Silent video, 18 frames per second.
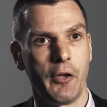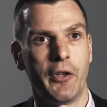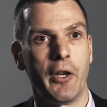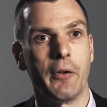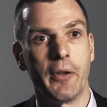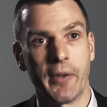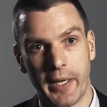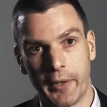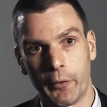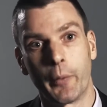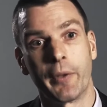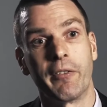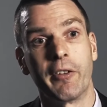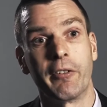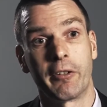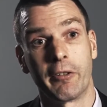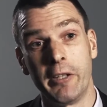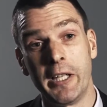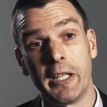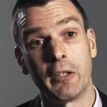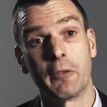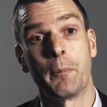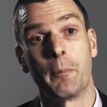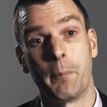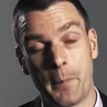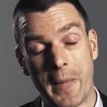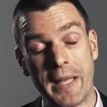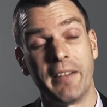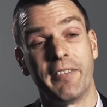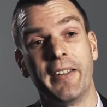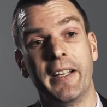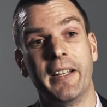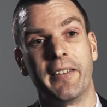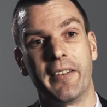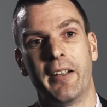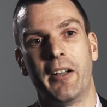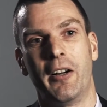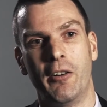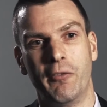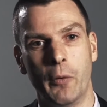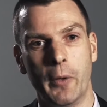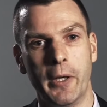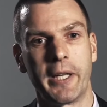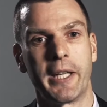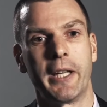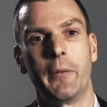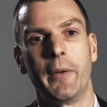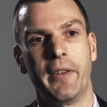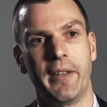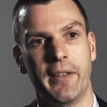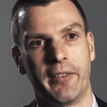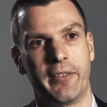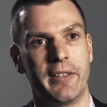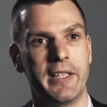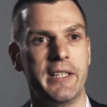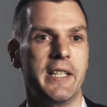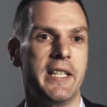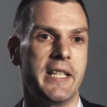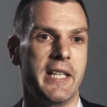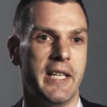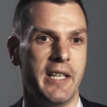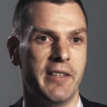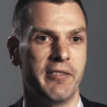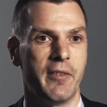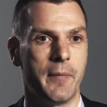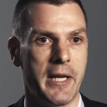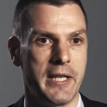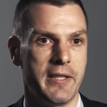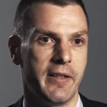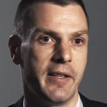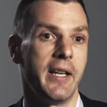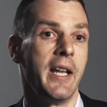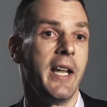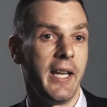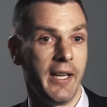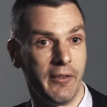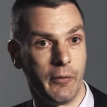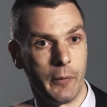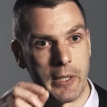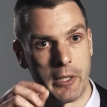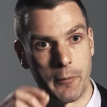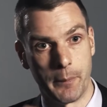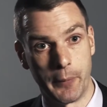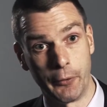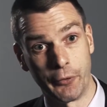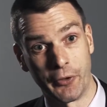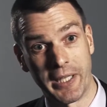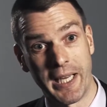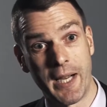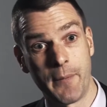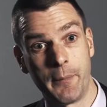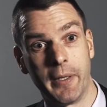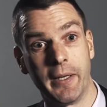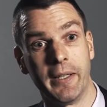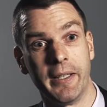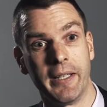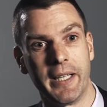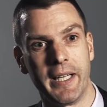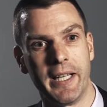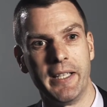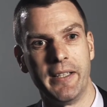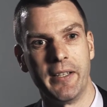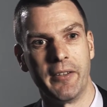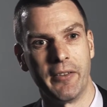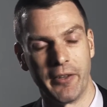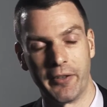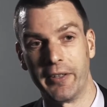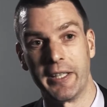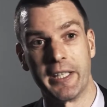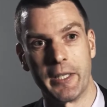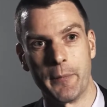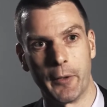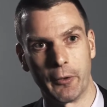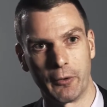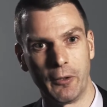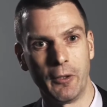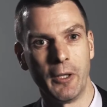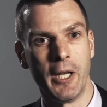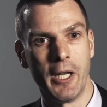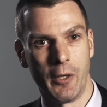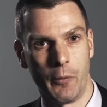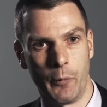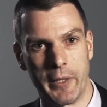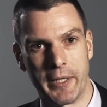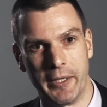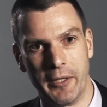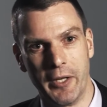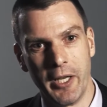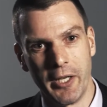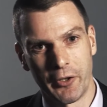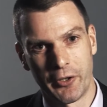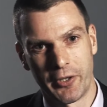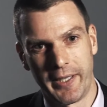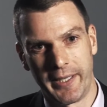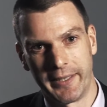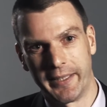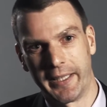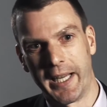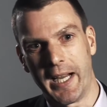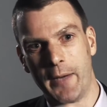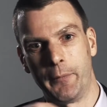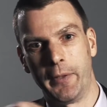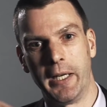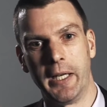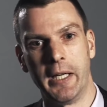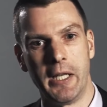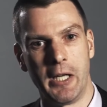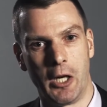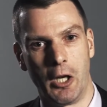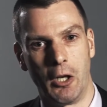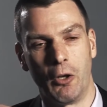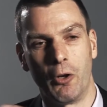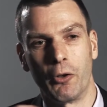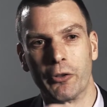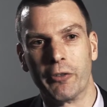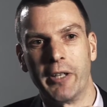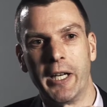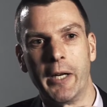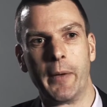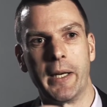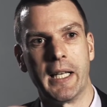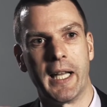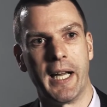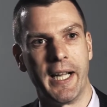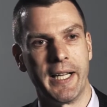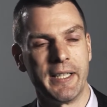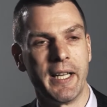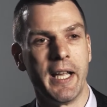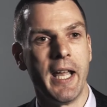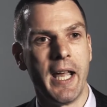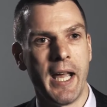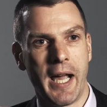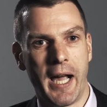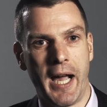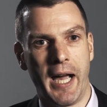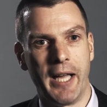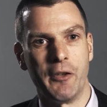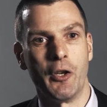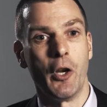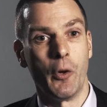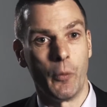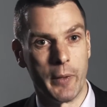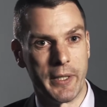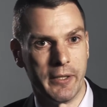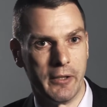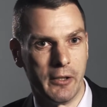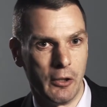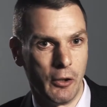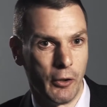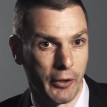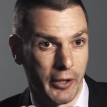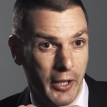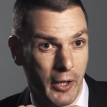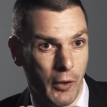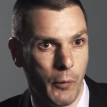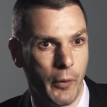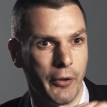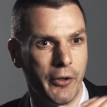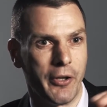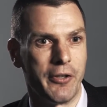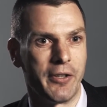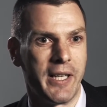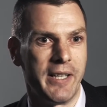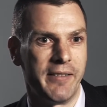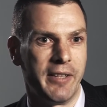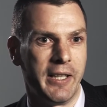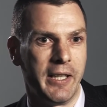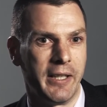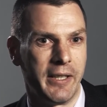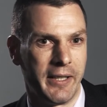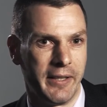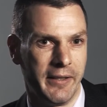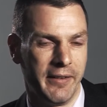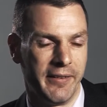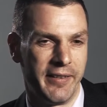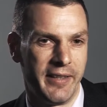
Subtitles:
So that's one of the real benefits of working with this 3D information, is we can put a camera in the 3D model, we can track the camera along the railway line, and we can look at what the driver can